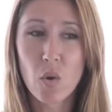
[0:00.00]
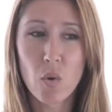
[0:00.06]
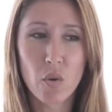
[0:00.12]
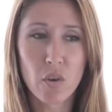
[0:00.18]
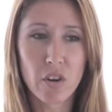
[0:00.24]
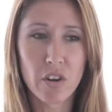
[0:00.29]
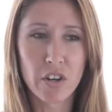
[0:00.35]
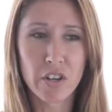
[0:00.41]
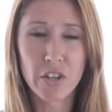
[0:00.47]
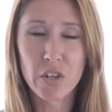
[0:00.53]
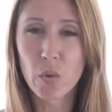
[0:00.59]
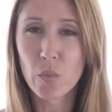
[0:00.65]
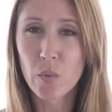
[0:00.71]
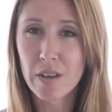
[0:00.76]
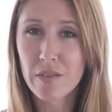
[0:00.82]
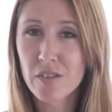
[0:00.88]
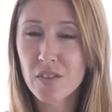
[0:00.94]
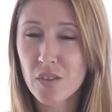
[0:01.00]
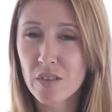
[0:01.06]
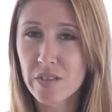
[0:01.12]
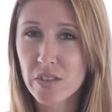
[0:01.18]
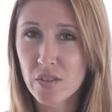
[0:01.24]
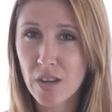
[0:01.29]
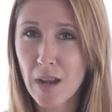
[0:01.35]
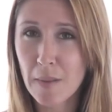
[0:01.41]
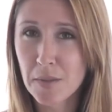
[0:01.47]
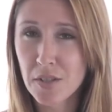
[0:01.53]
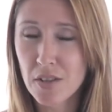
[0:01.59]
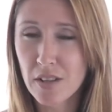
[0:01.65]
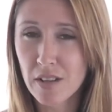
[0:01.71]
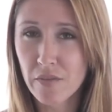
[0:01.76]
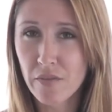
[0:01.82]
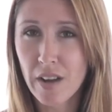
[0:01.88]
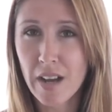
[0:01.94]
or you know whatever sort of scraps you
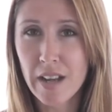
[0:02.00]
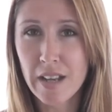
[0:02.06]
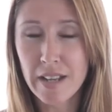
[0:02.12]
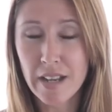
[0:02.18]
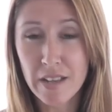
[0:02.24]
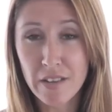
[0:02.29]
can find